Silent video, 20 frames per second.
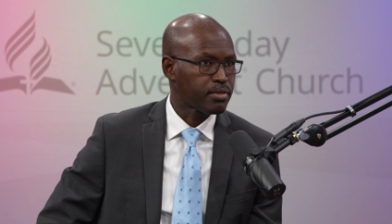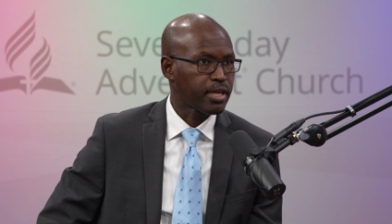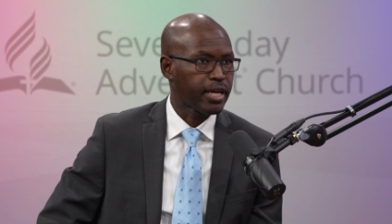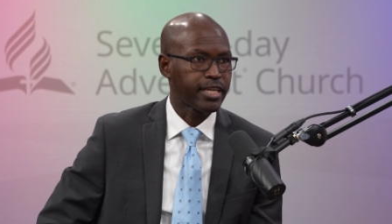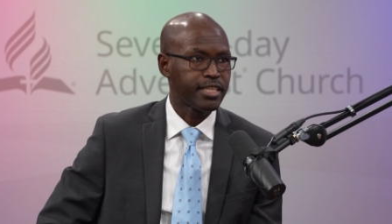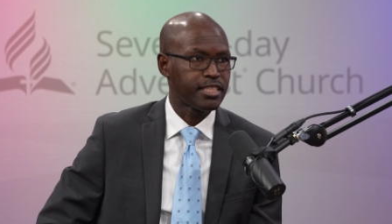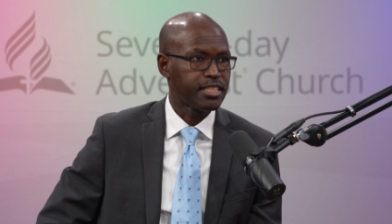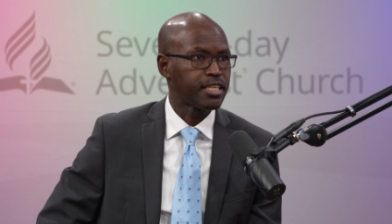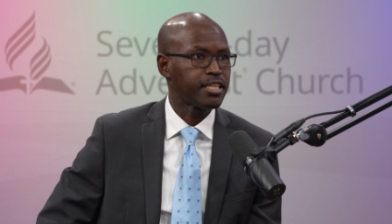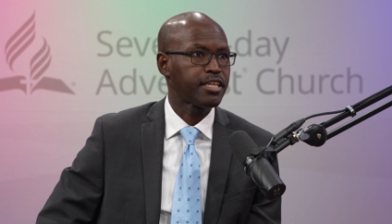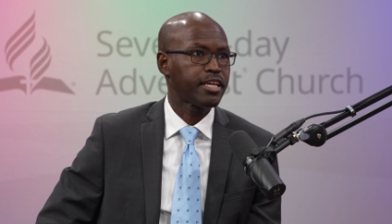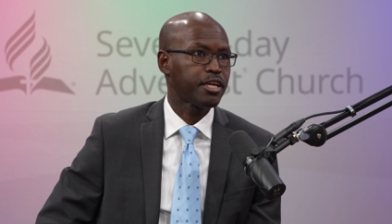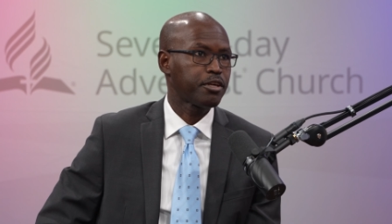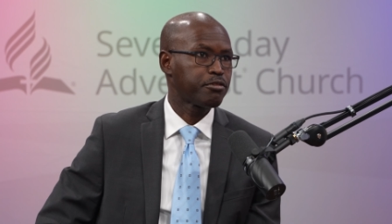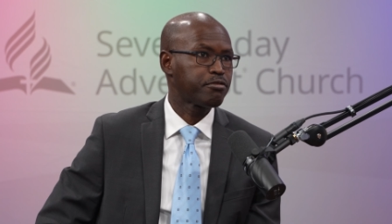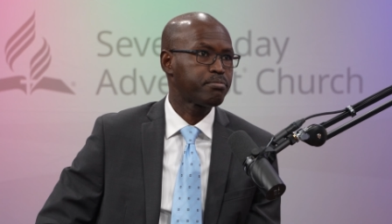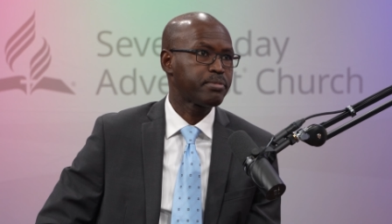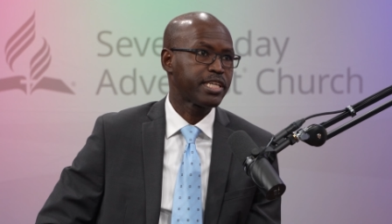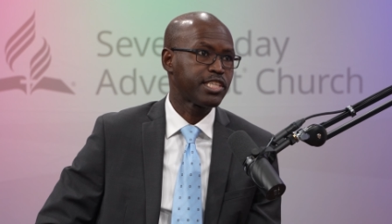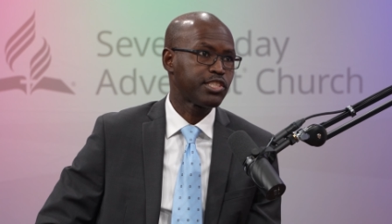I take care
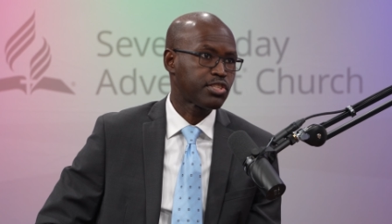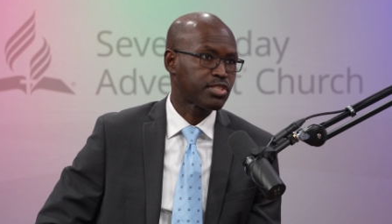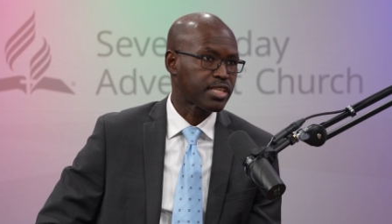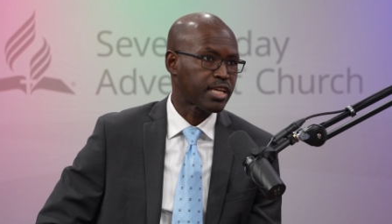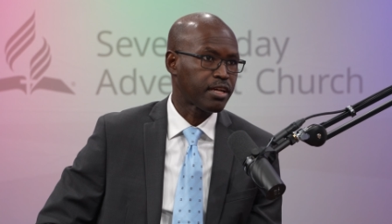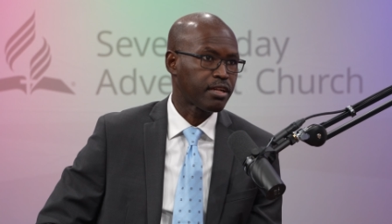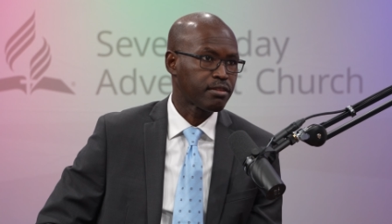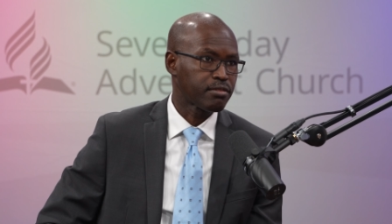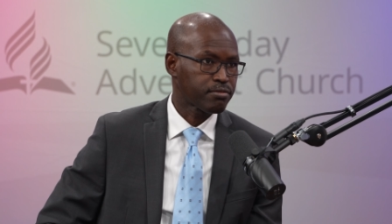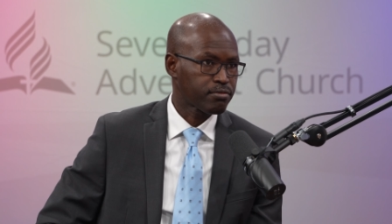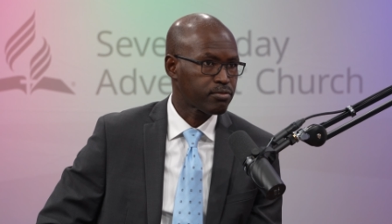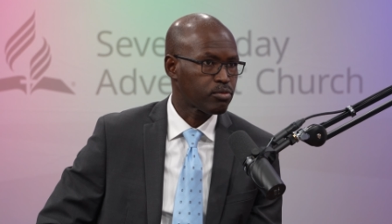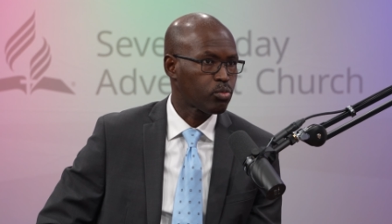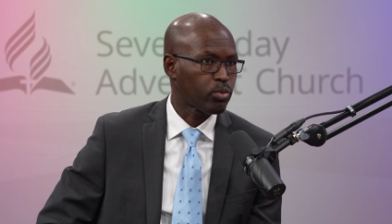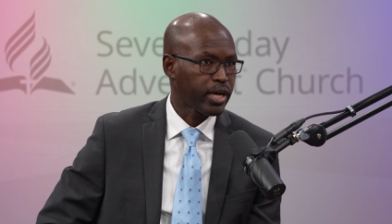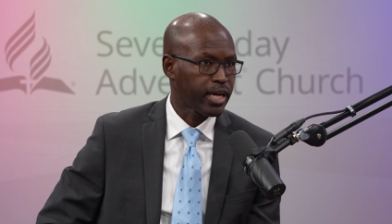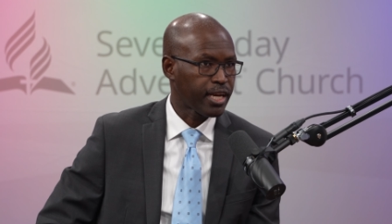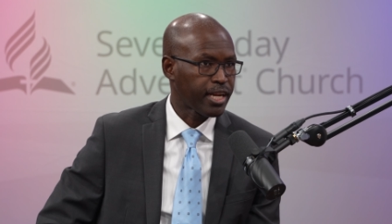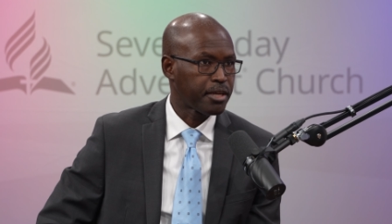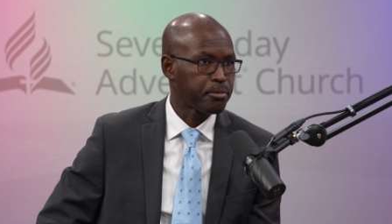of myself
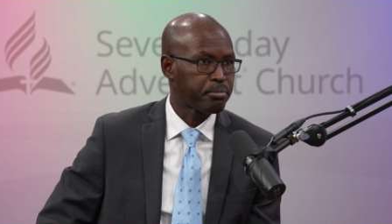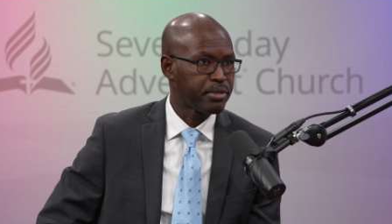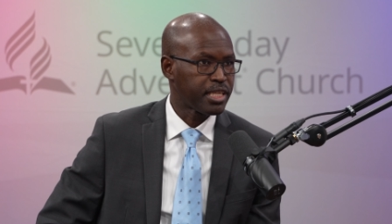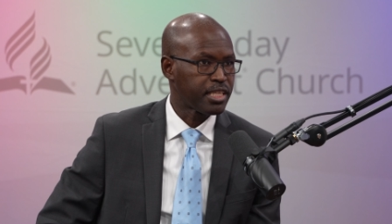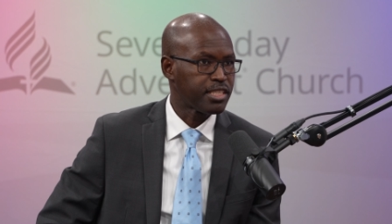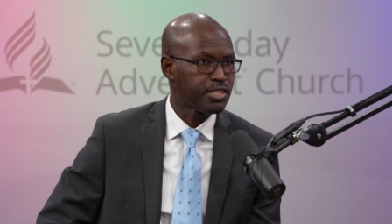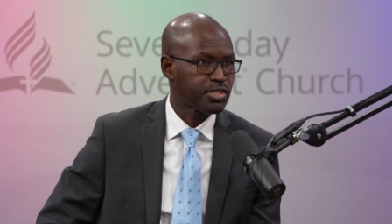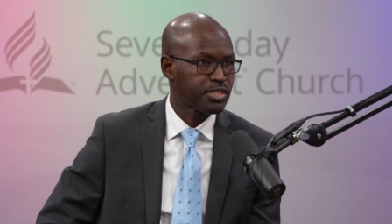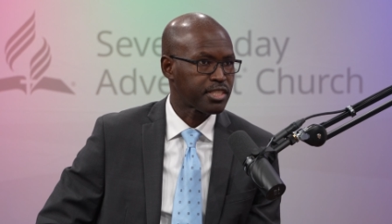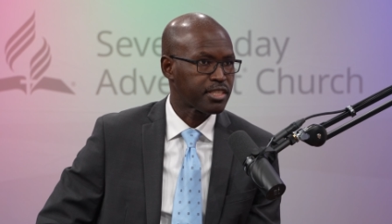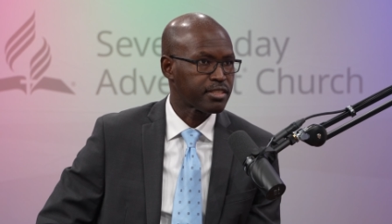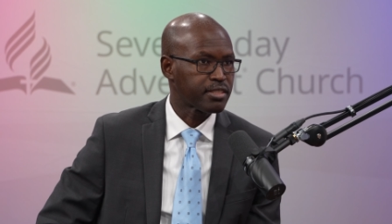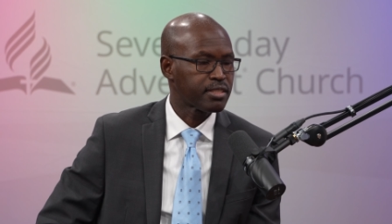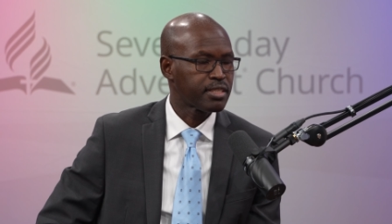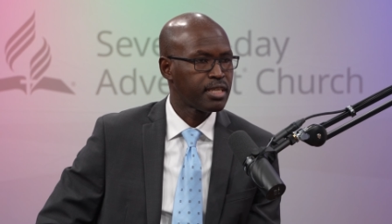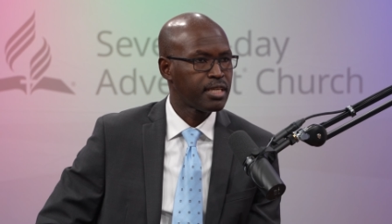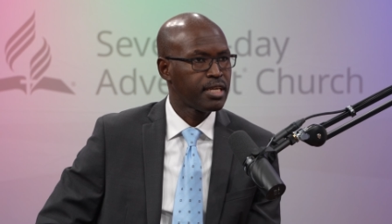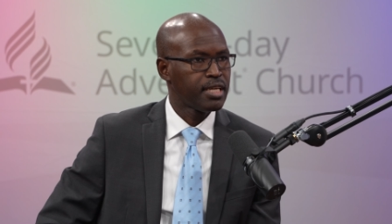while I minister.